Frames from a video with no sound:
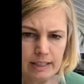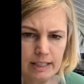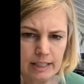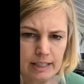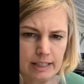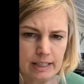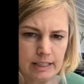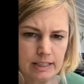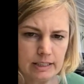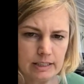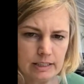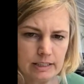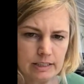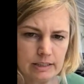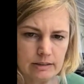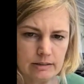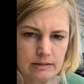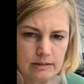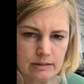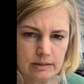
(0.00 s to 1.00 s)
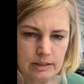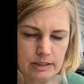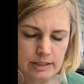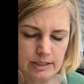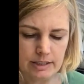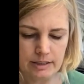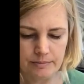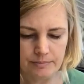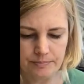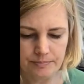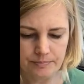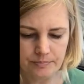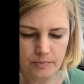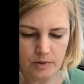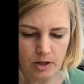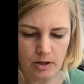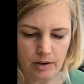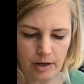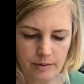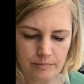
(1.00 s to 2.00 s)
like this. Let's see.
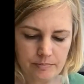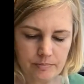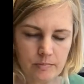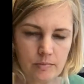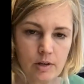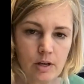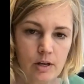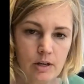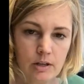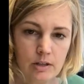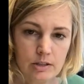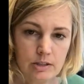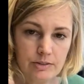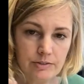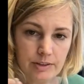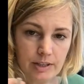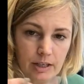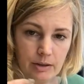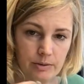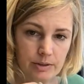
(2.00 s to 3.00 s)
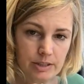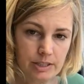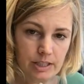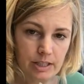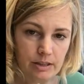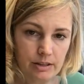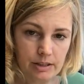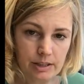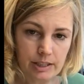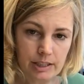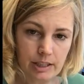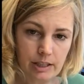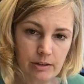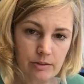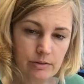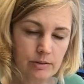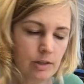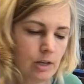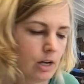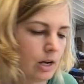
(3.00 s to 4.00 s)
Okay, let's figure out where his teeth are gonna go. All
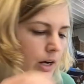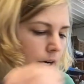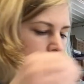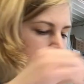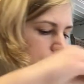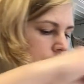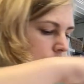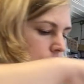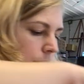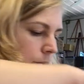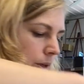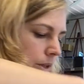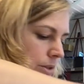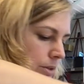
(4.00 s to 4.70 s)
right, so one